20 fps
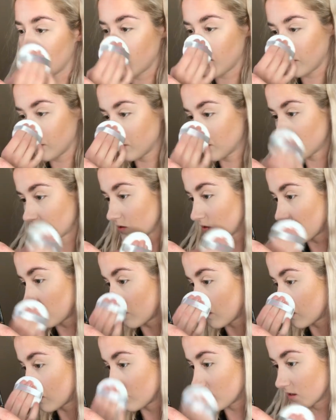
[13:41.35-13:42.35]
I'm
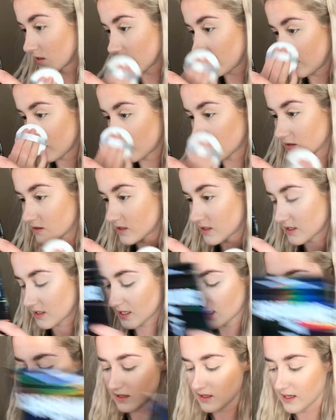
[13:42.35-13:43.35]
totally
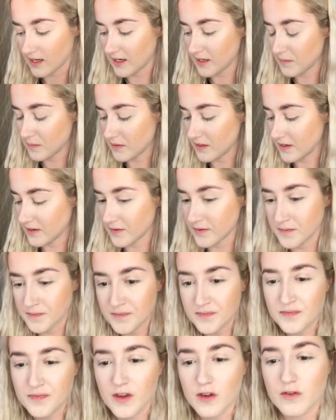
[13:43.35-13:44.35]
understanding the hype now.
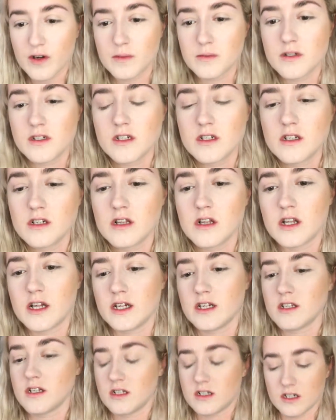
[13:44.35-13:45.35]
But I'm just gonna
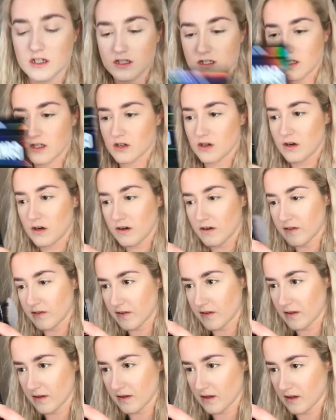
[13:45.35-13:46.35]
lightly dust that
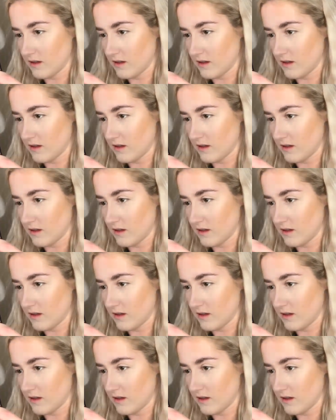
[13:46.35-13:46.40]
off.